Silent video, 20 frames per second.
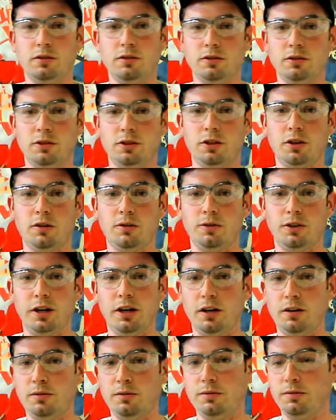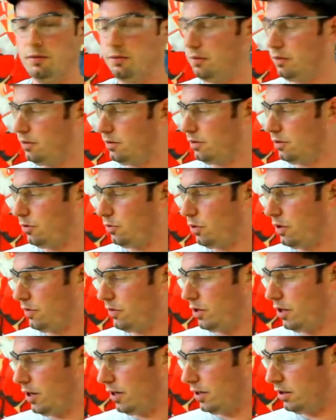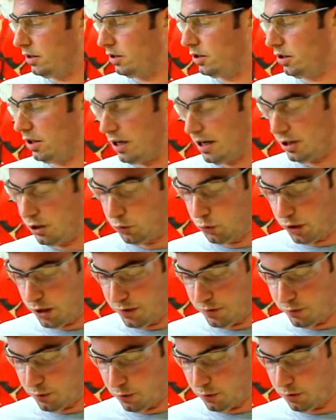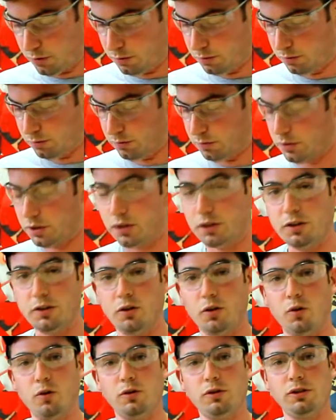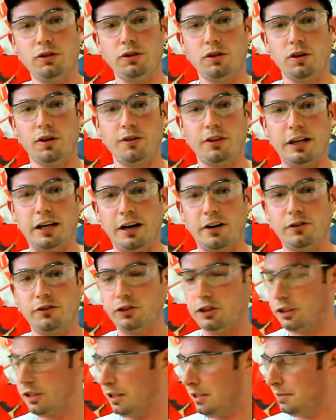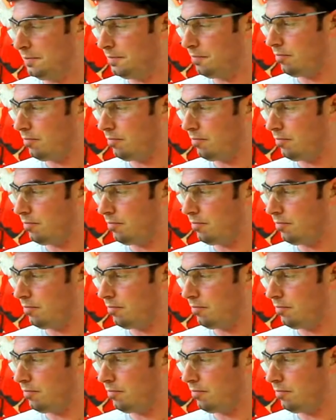So now we've got 24 holes on the countersink,